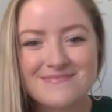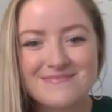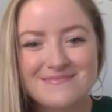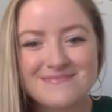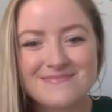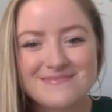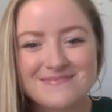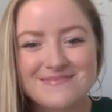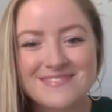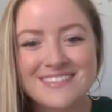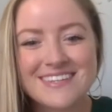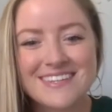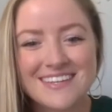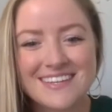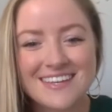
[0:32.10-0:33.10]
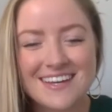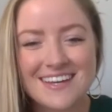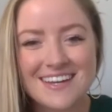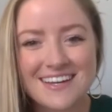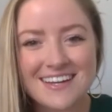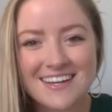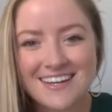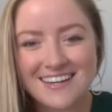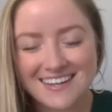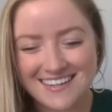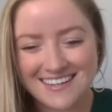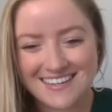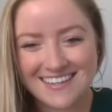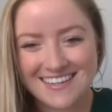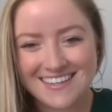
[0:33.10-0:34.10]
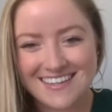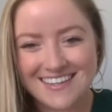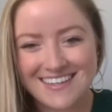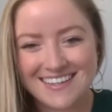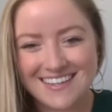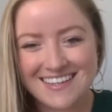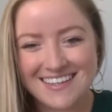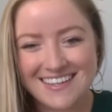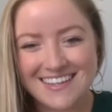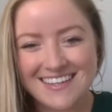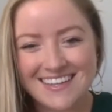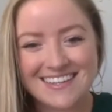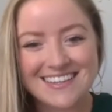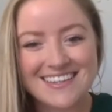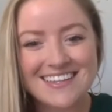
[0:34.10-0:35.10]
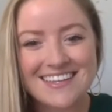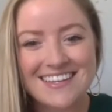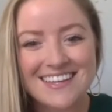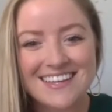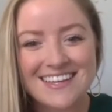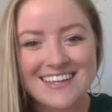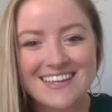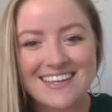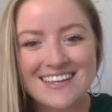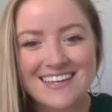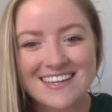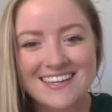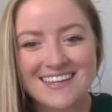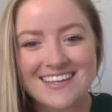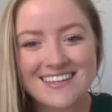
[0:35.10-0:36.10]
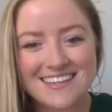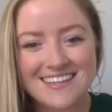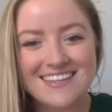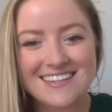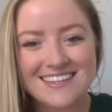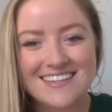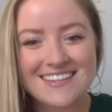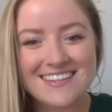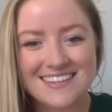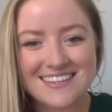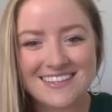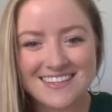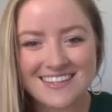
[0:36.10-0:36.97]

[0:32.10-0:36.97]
This person isn't speaking.